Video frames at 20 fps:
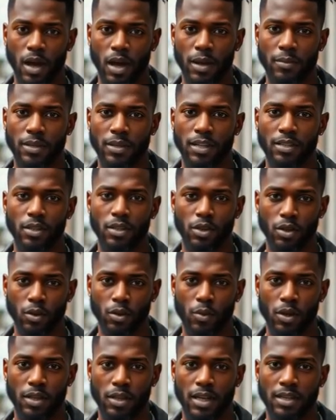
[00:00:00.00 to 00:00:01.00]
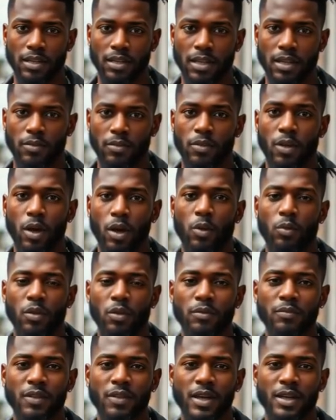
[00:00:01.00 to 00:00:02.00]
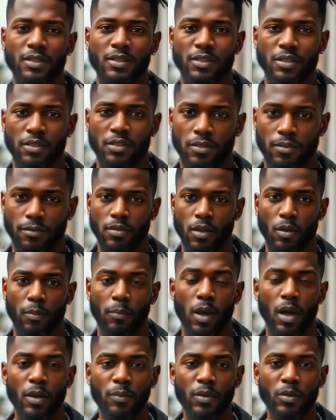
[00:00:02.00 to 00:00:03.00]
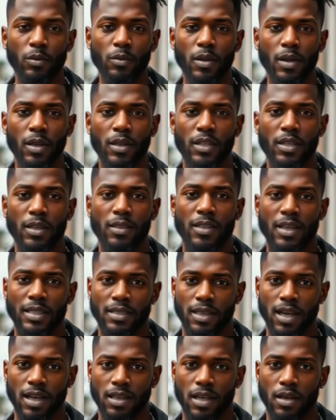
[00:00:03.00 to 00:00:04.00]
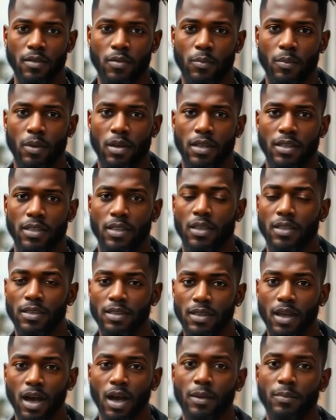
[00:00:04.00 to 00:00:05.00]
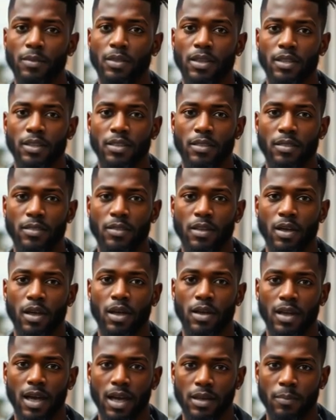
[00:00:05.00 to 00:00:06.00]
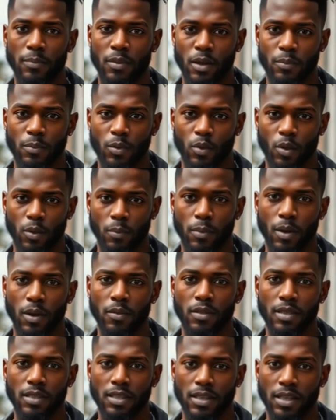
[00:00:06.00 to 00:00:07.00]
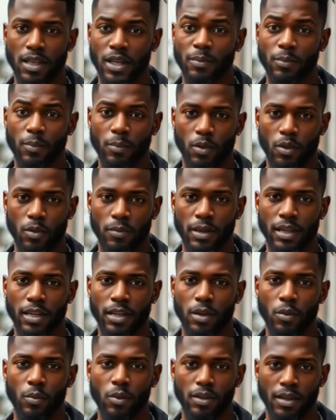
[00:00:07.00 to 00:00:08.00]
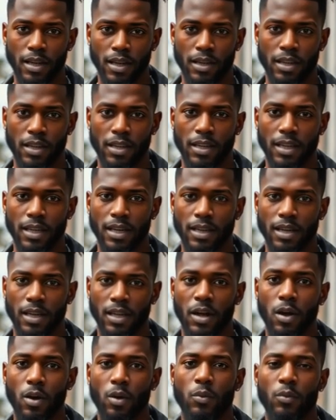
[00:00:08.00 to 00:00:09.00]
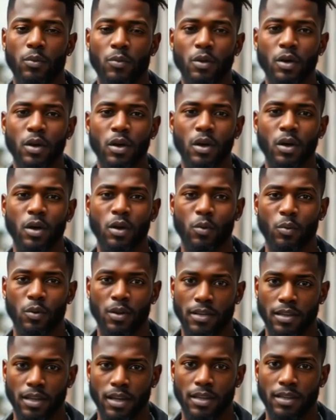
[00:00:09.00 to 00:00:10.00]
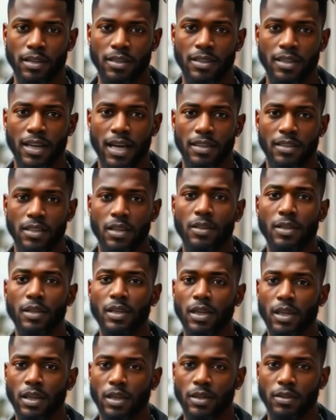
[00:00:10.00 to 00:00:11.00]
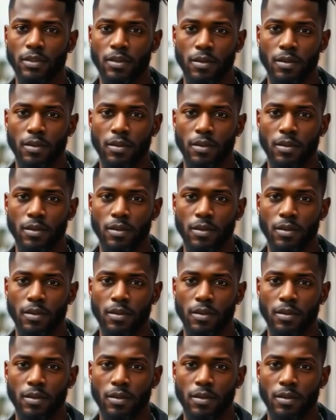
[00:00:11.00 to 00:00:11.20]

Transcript: optics are a great idea for home defense. The problem is that not everybody needs an optic. A lot of people are perfectly capable of hitting what they need to hit at home with just the sights on the gun.